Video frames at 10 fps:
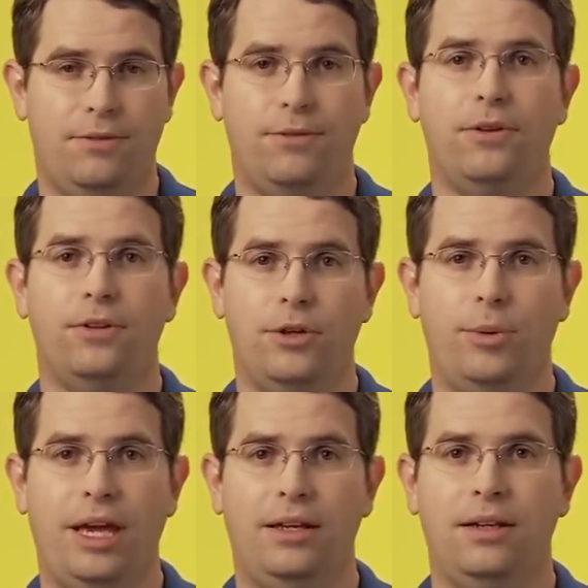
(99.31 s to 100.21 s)
full
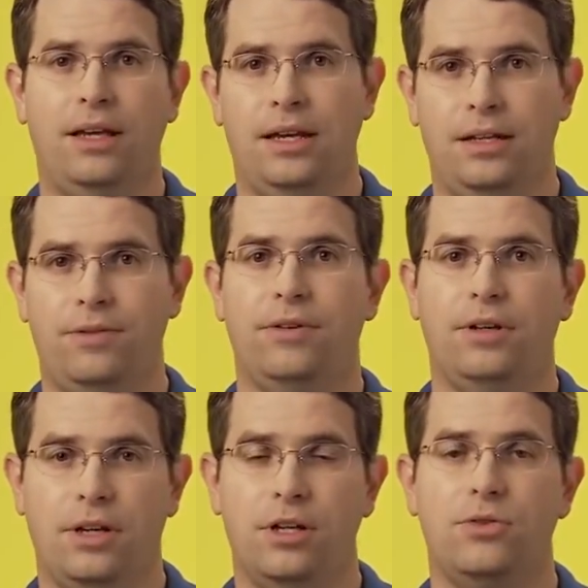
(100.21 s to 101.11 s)
domain in a
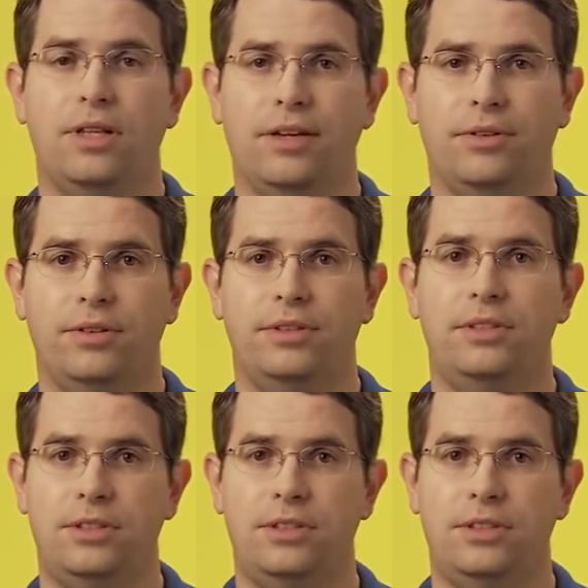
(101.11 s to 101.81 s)
different country-level